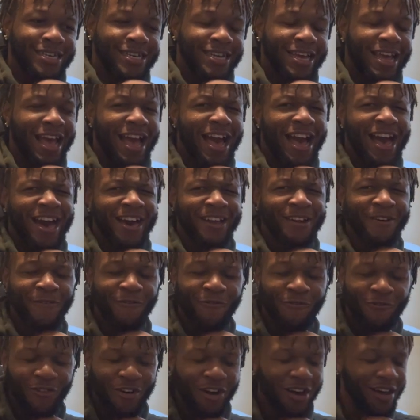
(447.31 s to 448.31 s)
How the
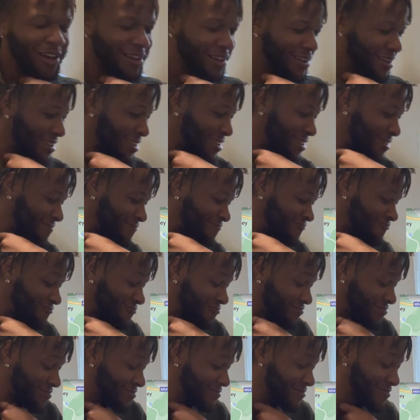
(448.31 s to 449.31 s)
fuck?
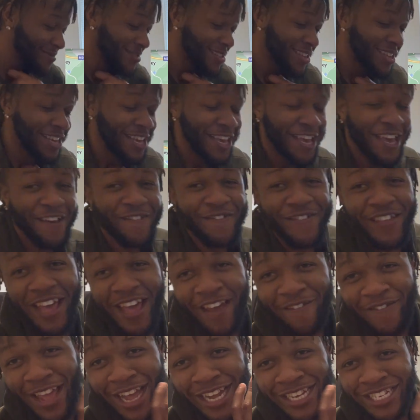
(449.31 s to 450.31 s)
If, the, if that